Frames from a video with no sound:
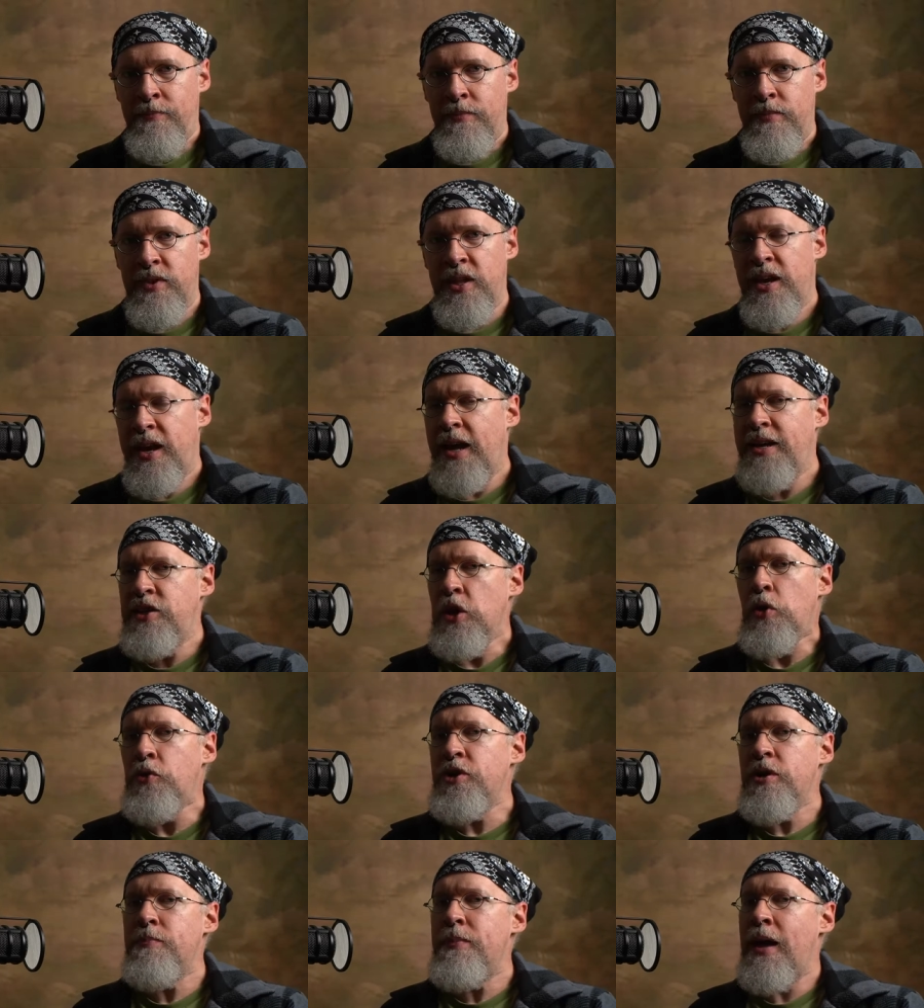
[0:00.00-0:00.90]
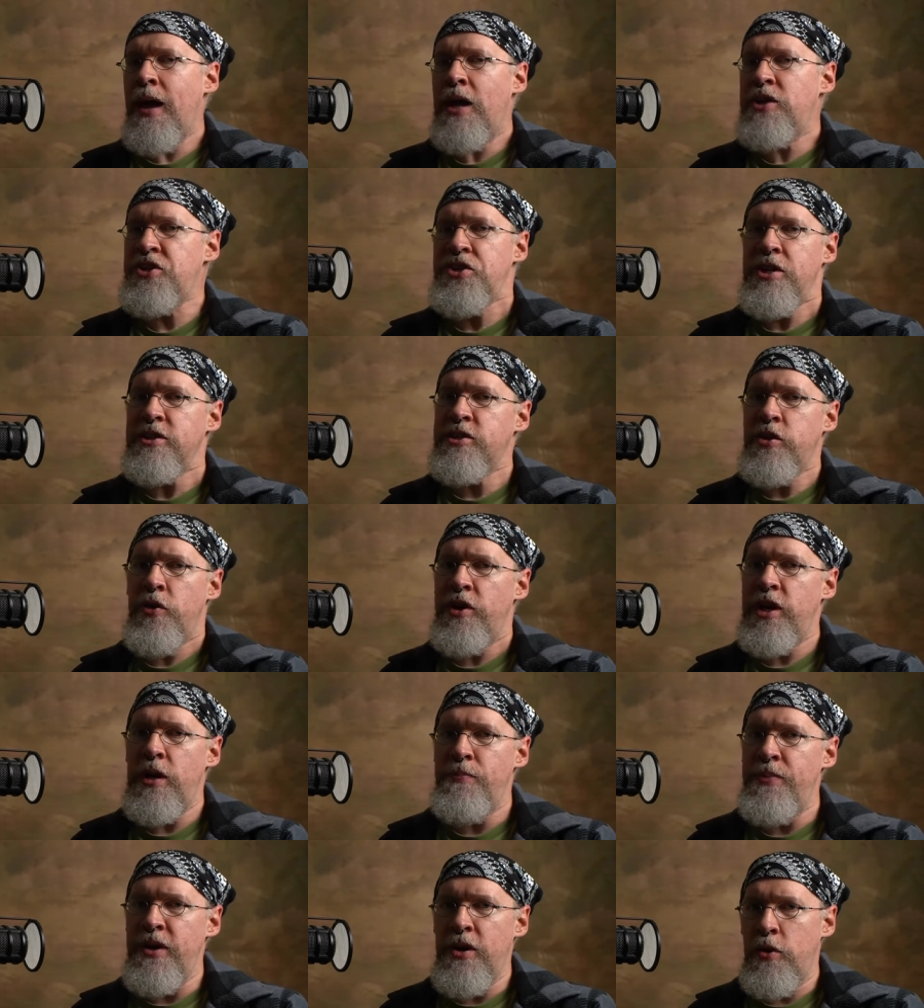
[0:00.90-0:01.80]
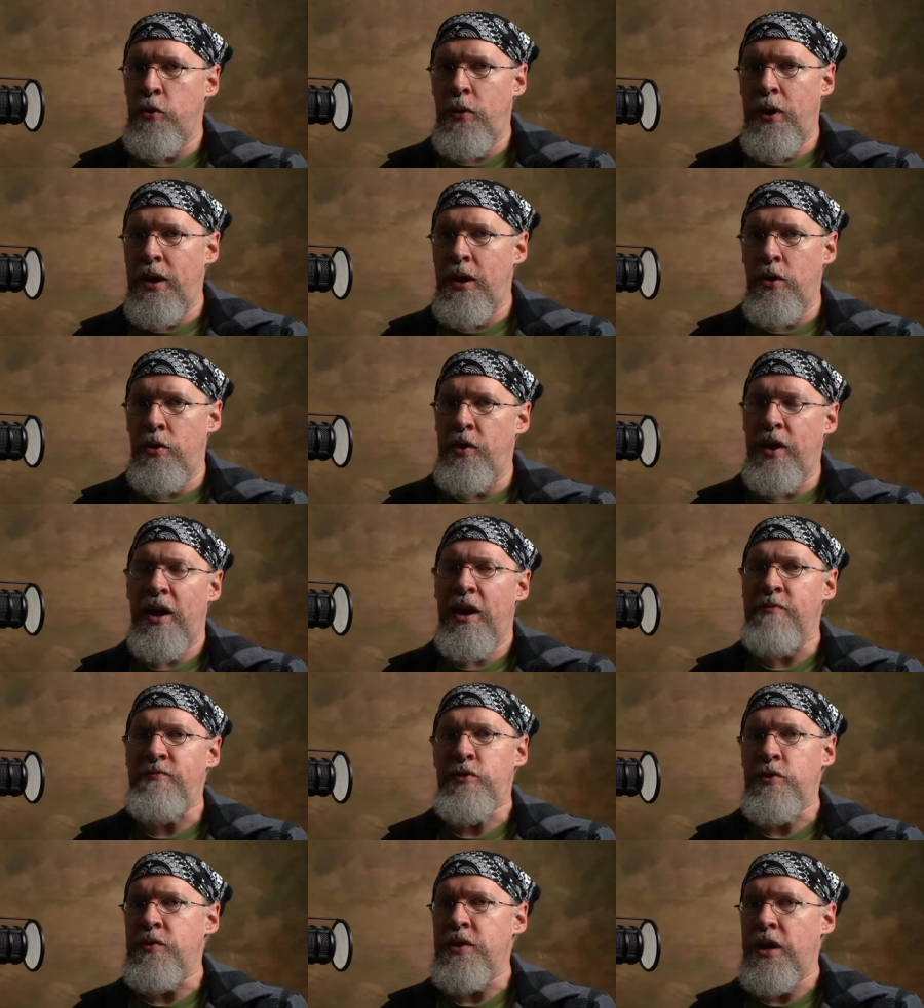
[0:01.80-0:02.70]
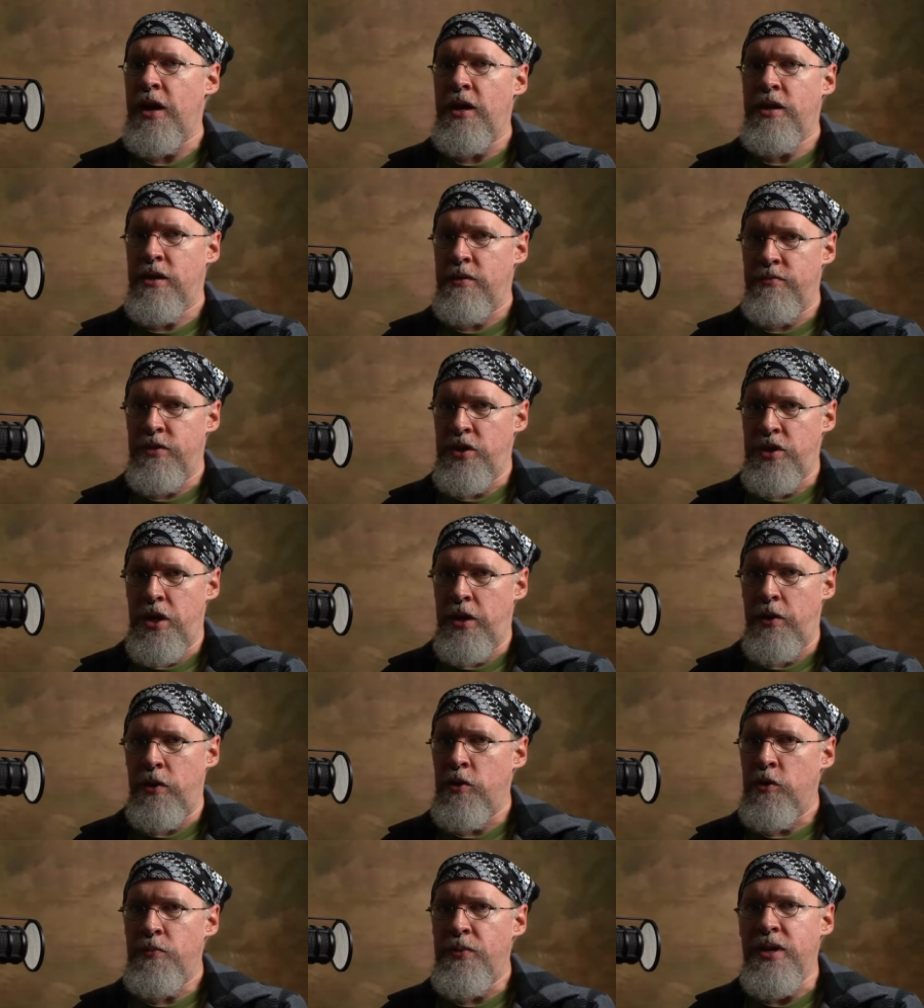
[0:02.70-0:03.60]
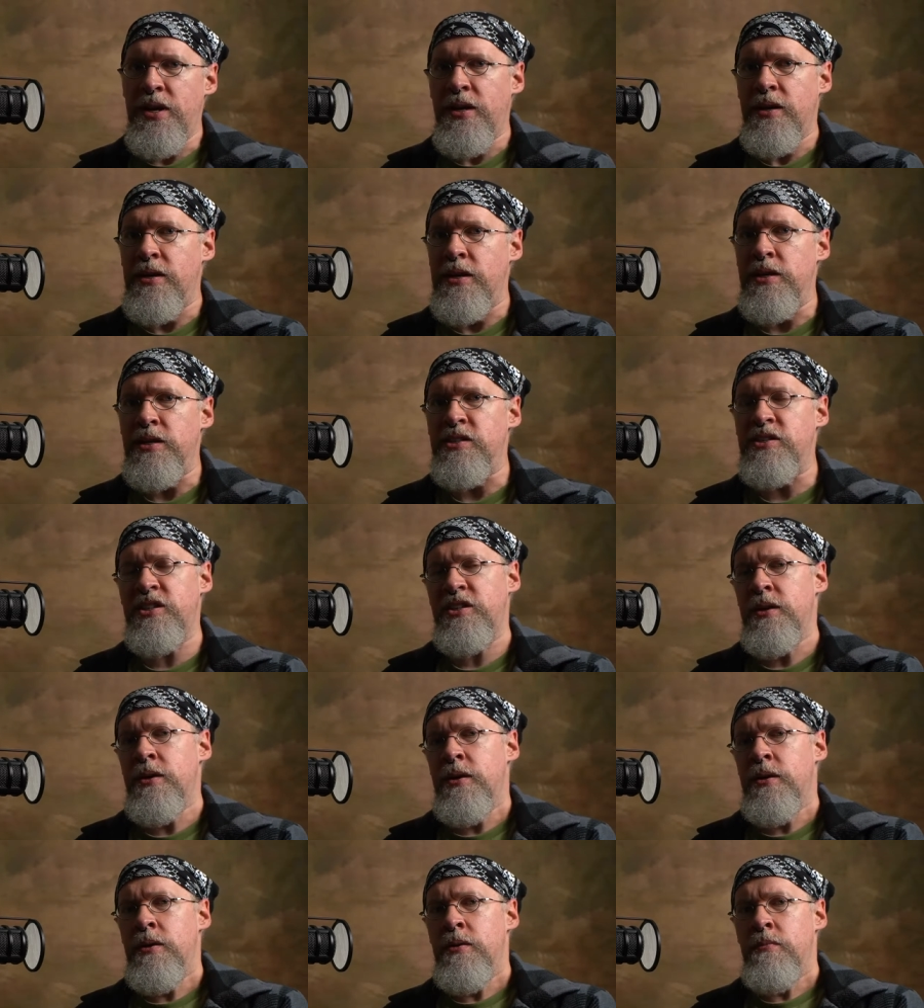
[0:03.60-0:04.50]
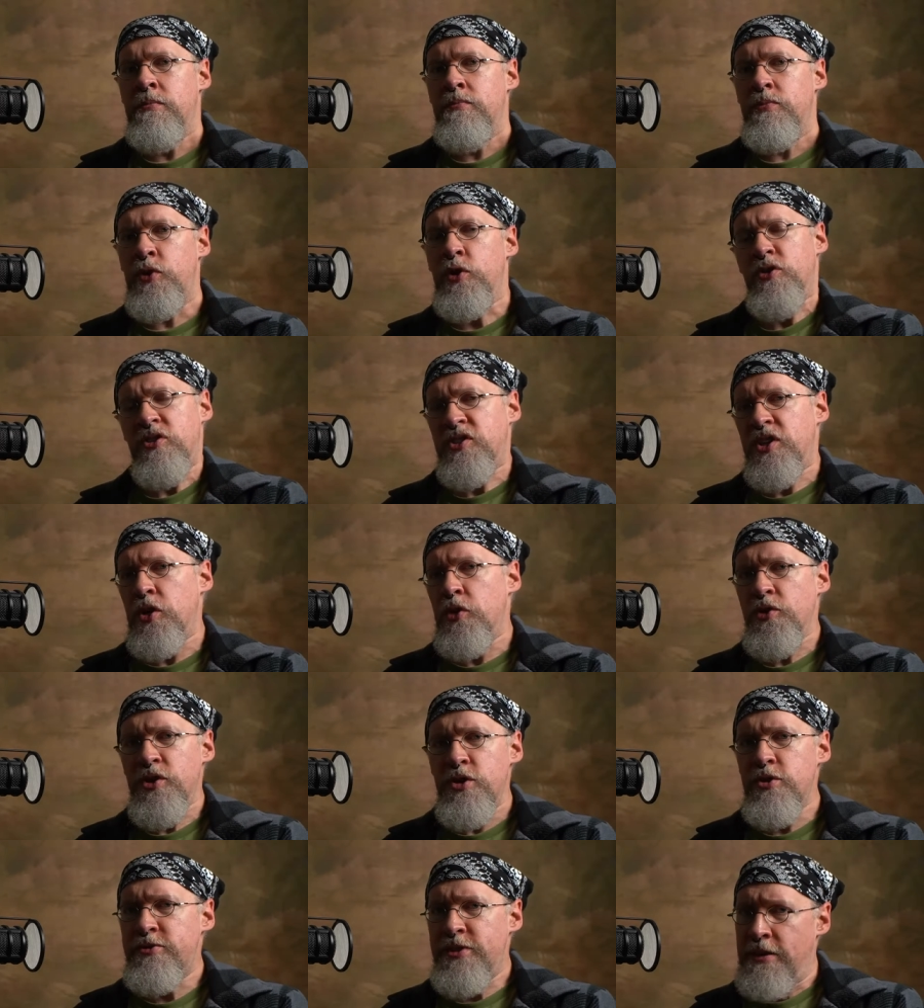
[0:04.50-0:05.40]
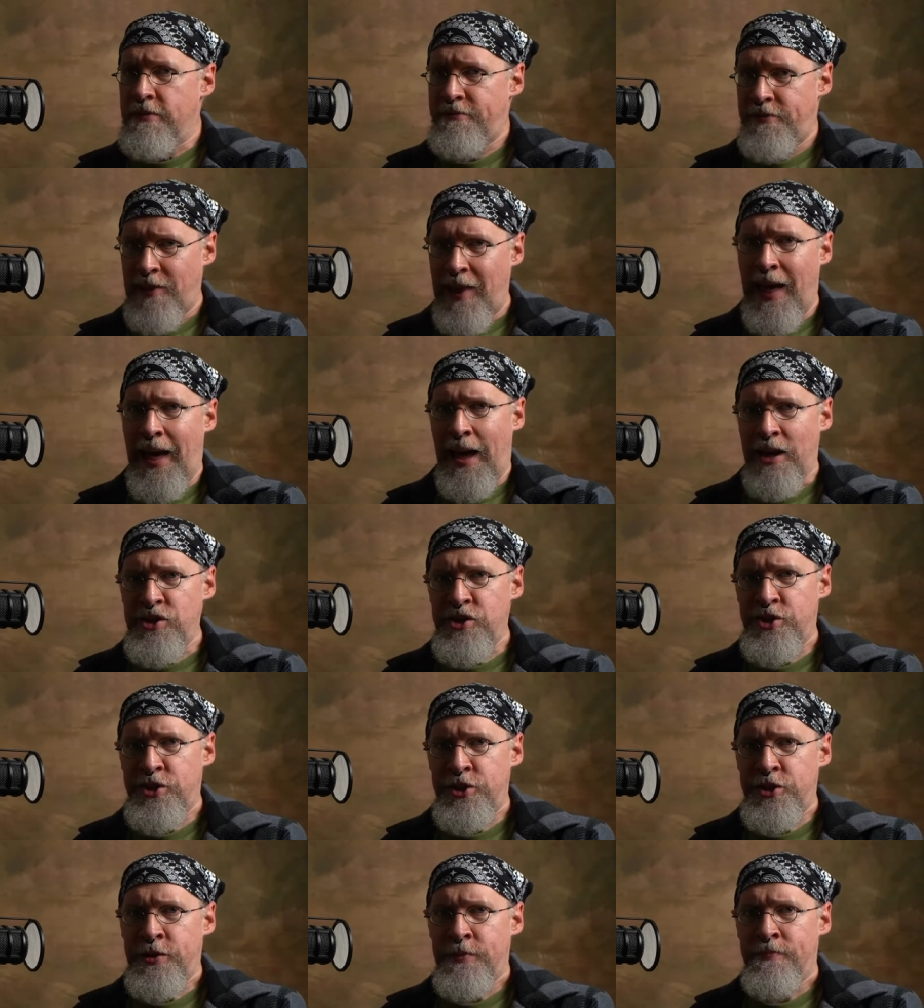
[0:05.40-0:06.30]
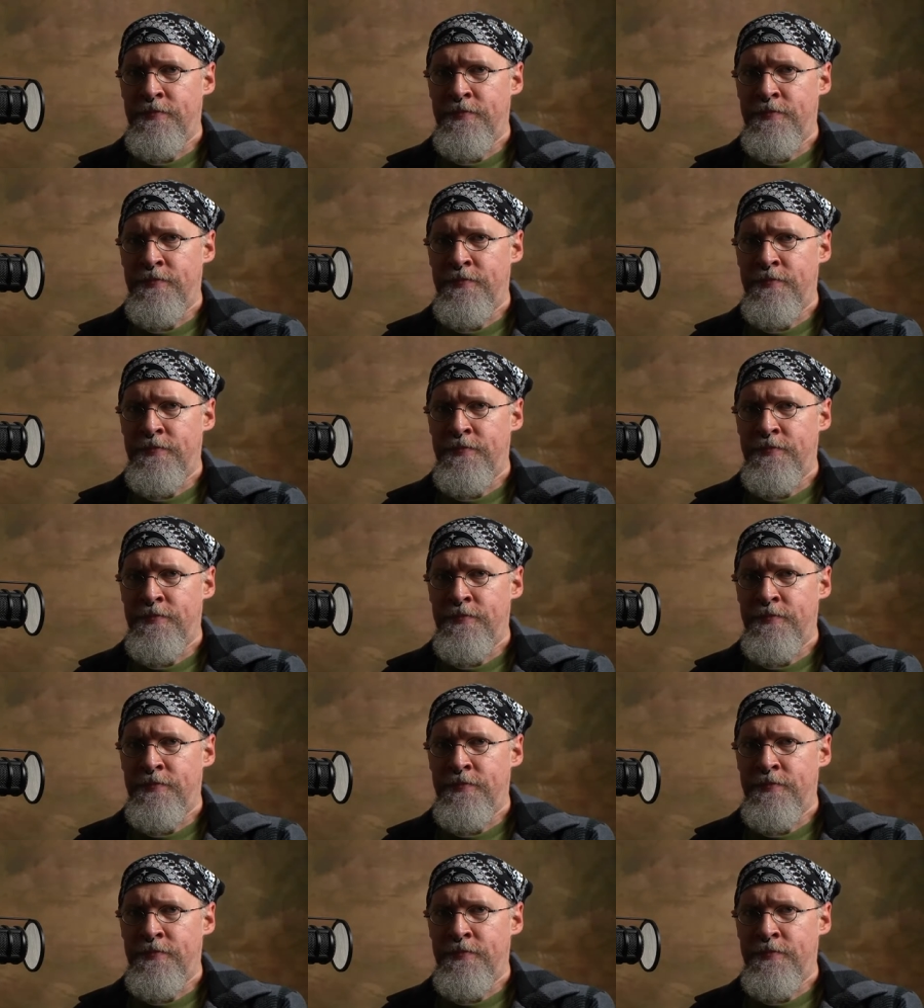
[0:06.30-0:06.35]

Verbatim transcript: that I don't imagine is going to be around after the end of the year because they're still using Flash.